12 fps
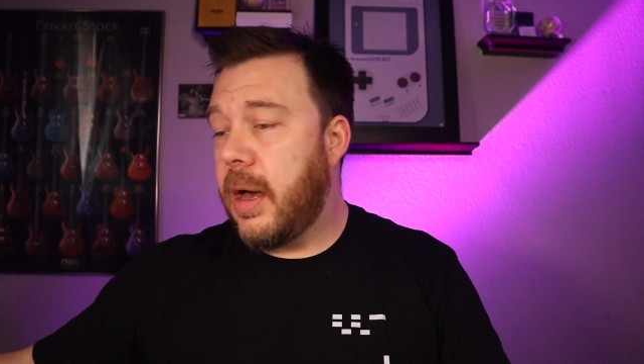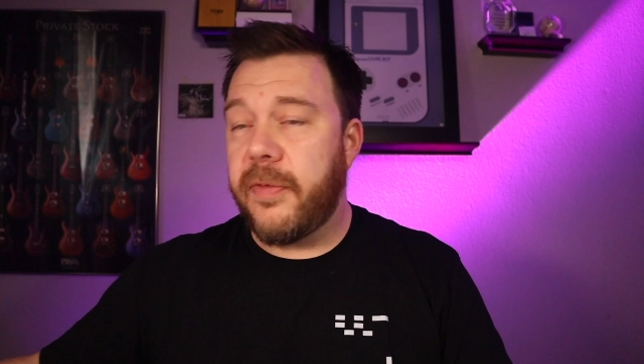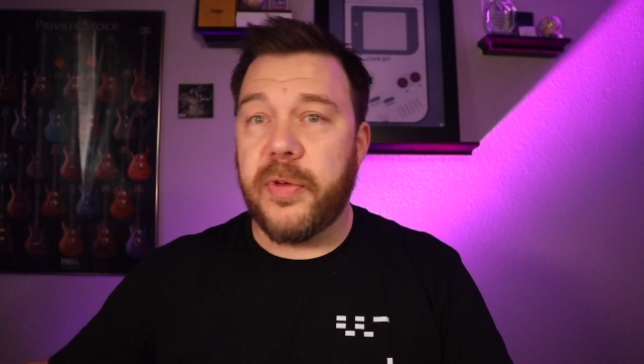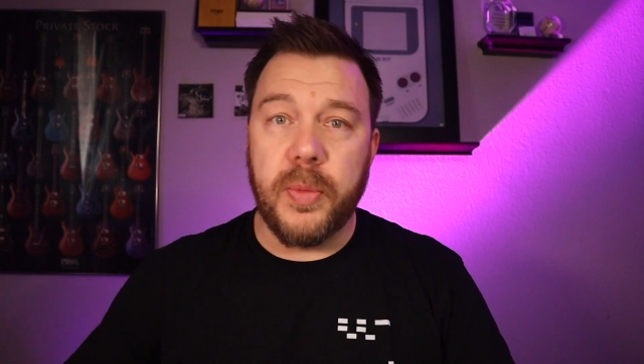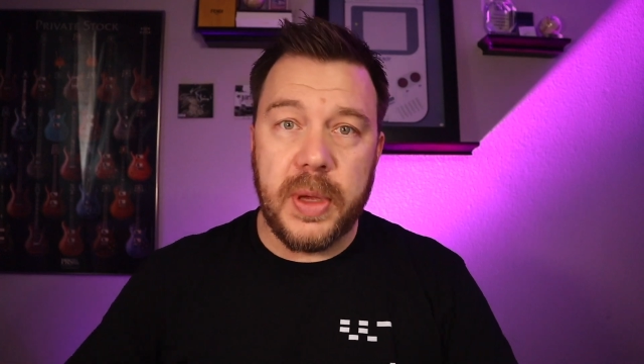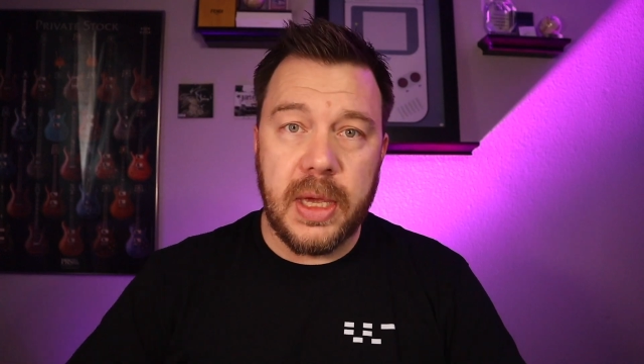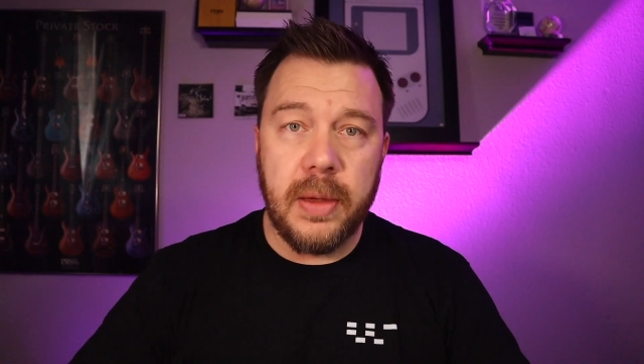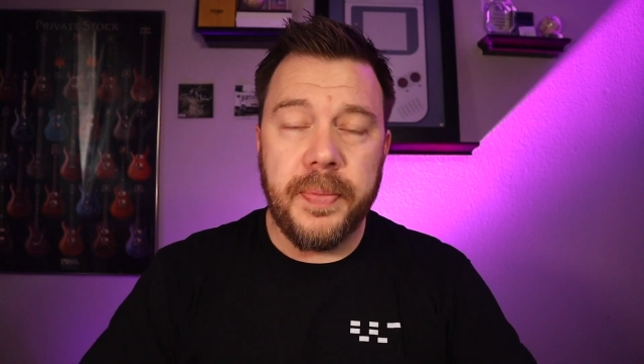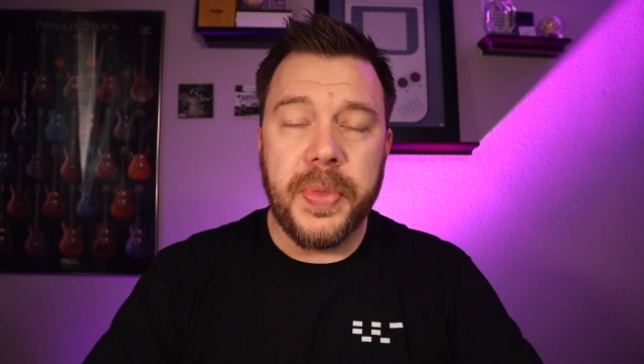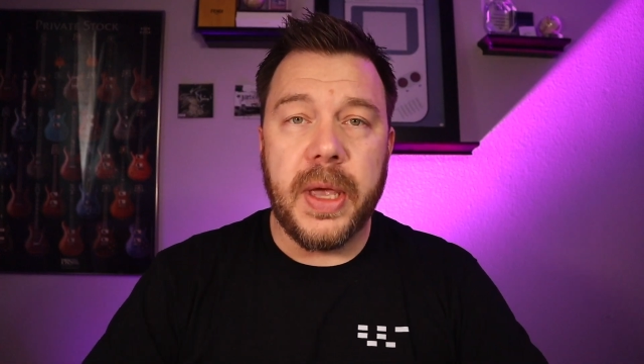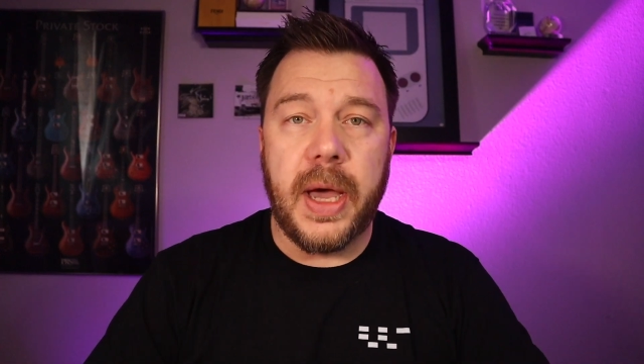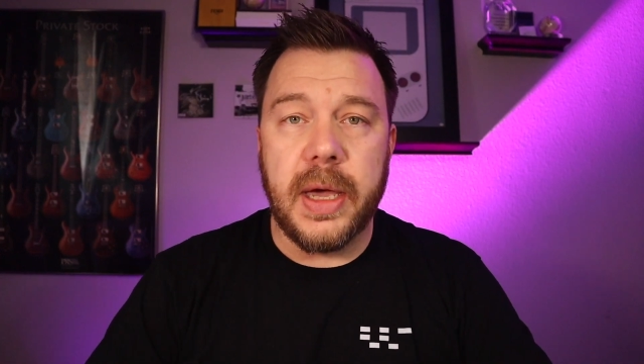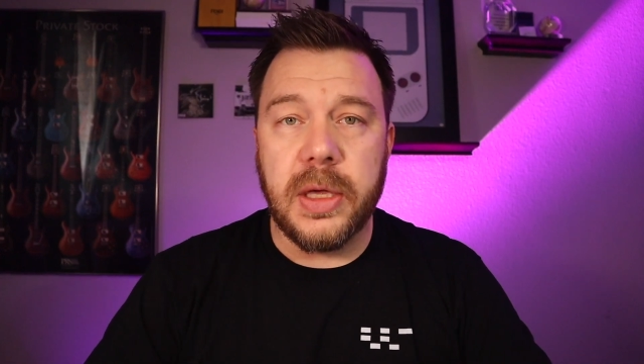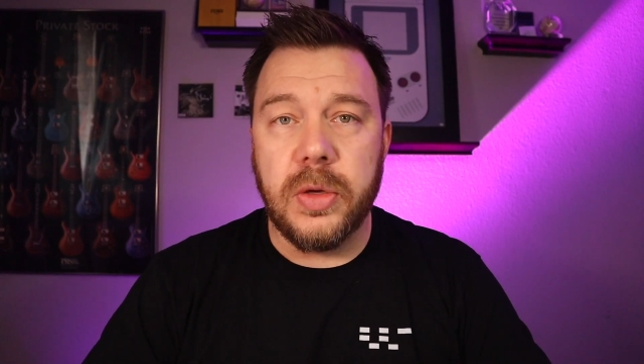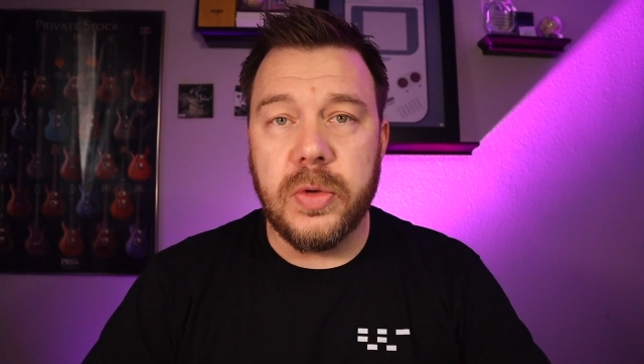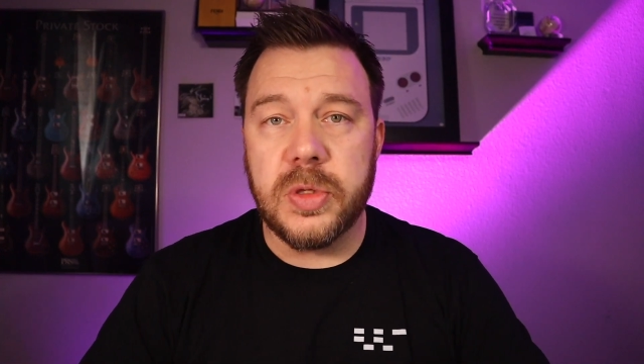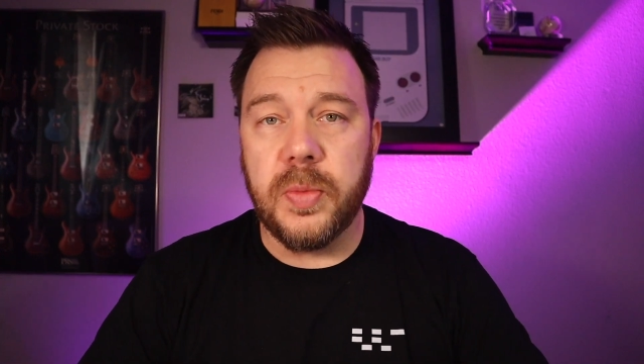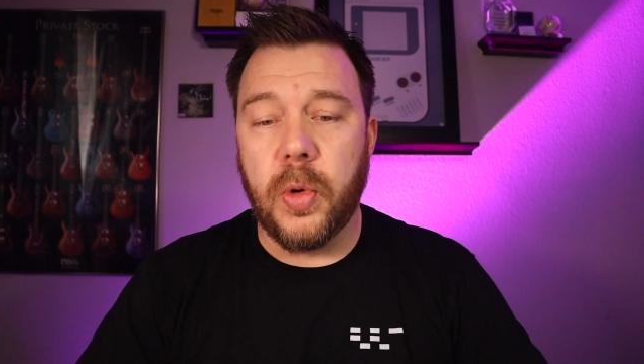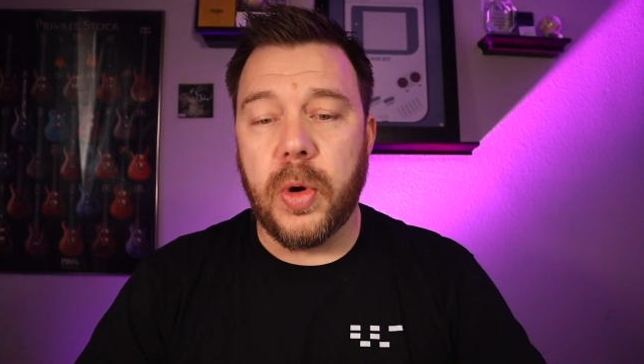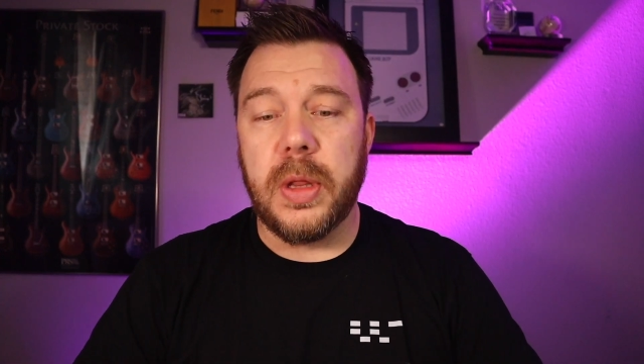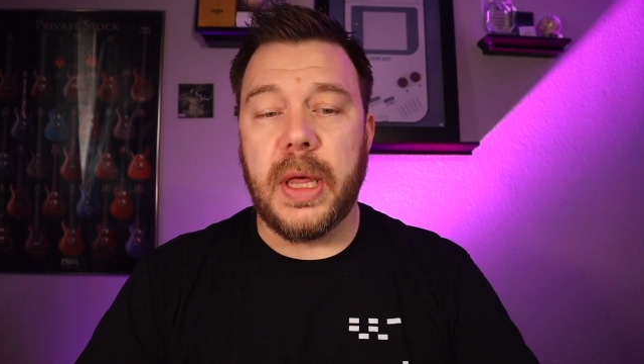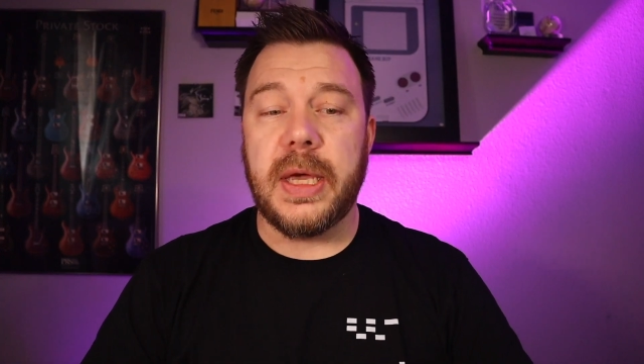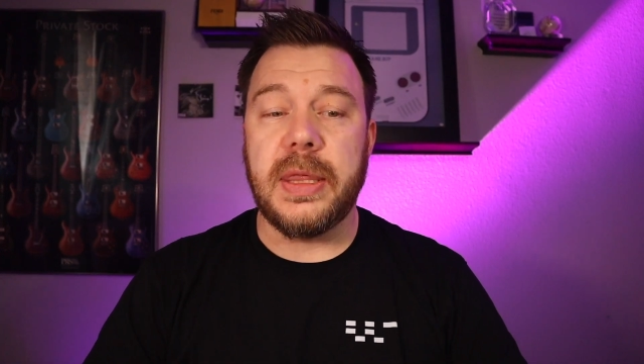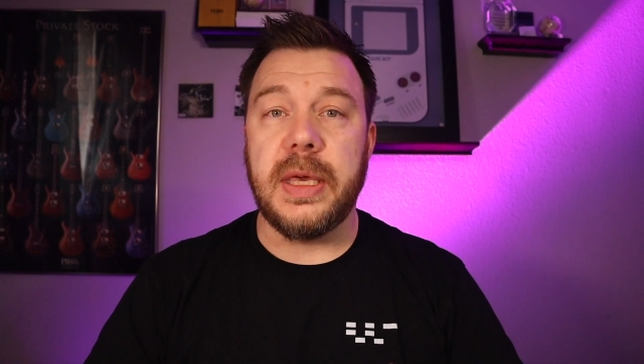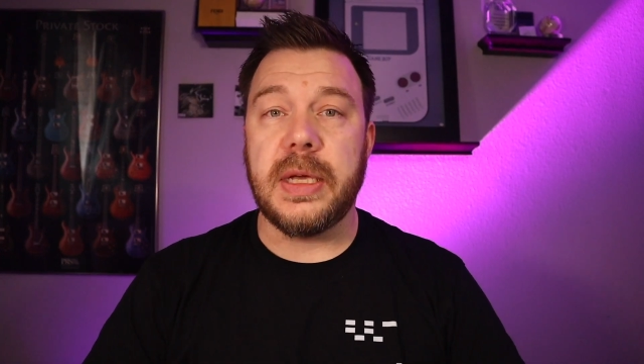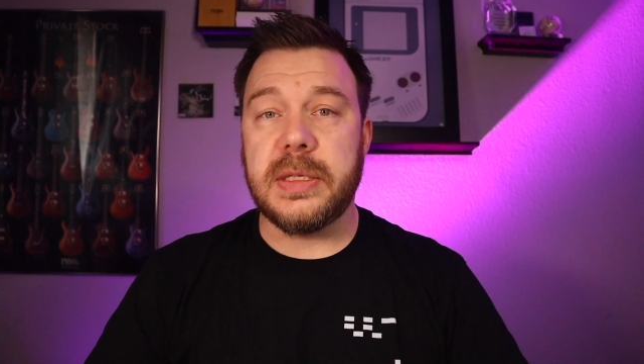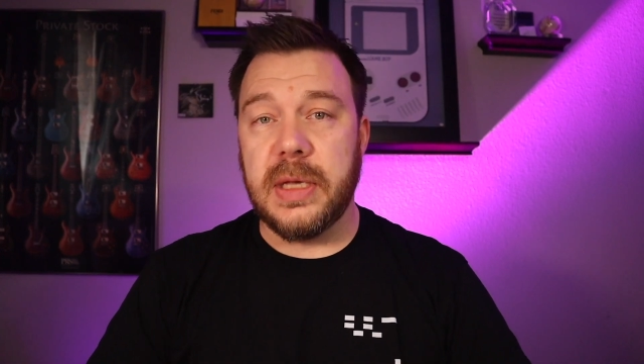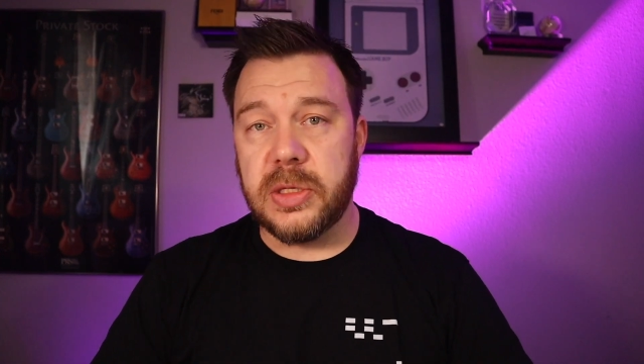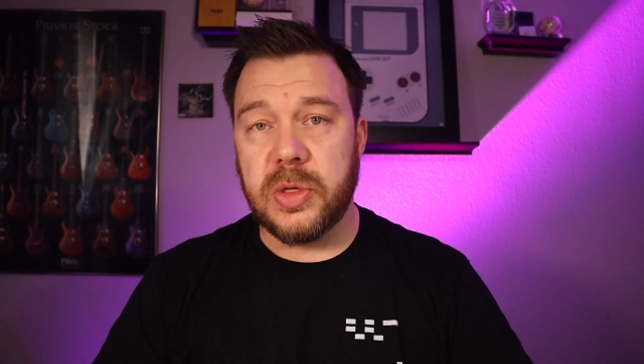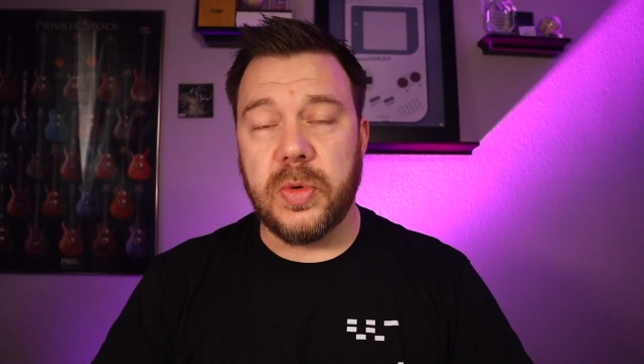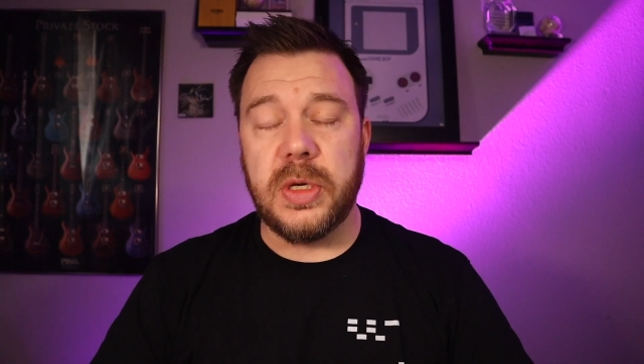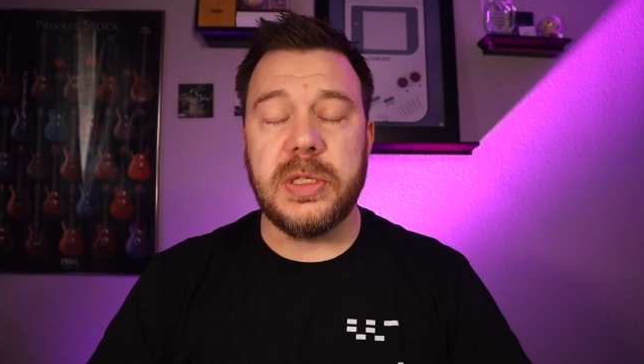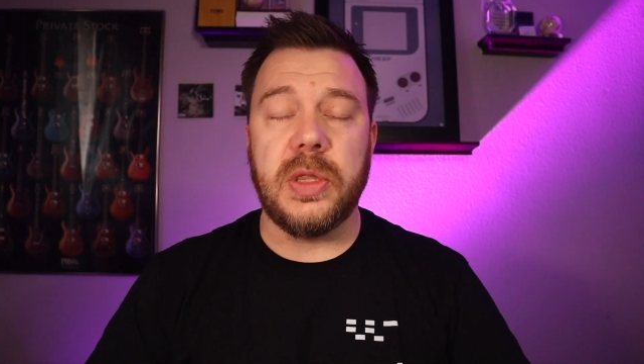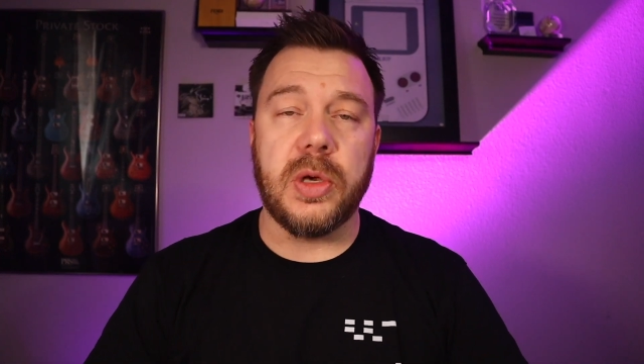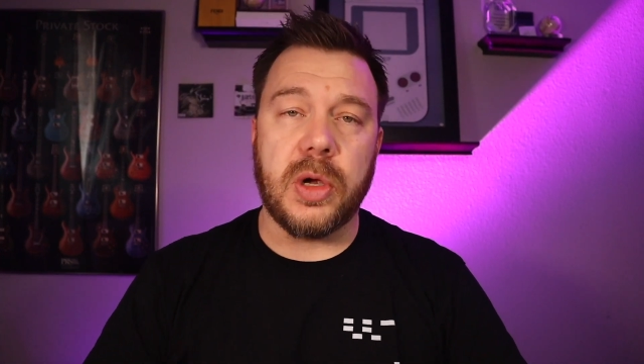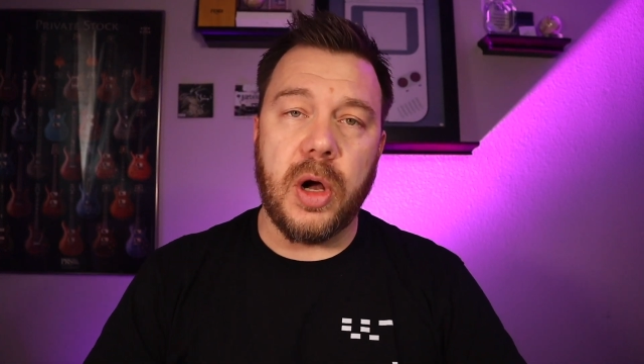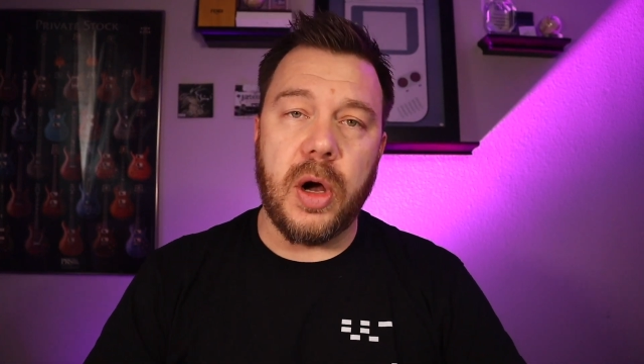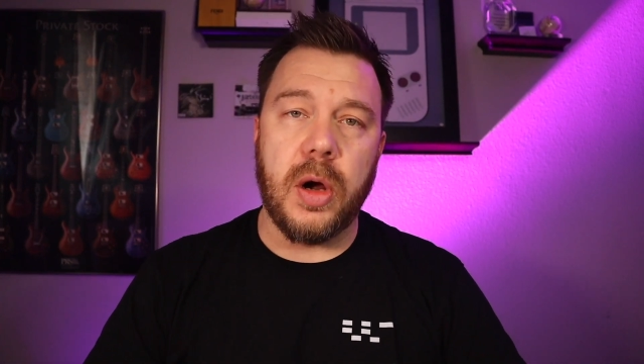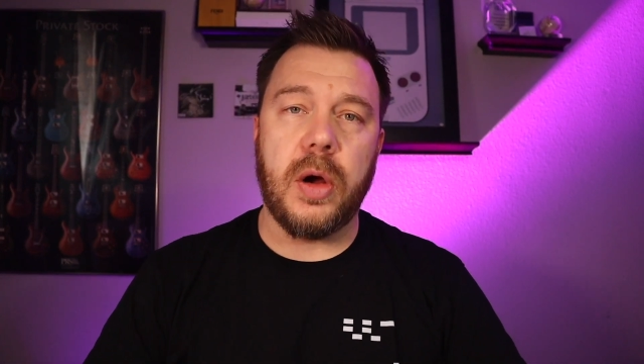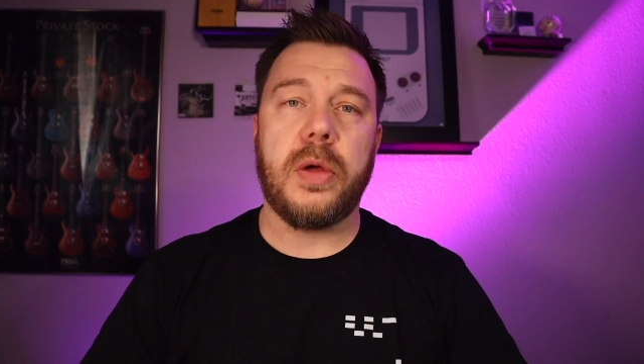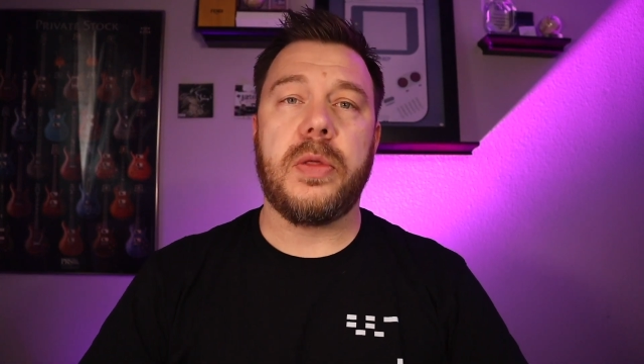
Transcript: For me, I use more like the accessories in the car,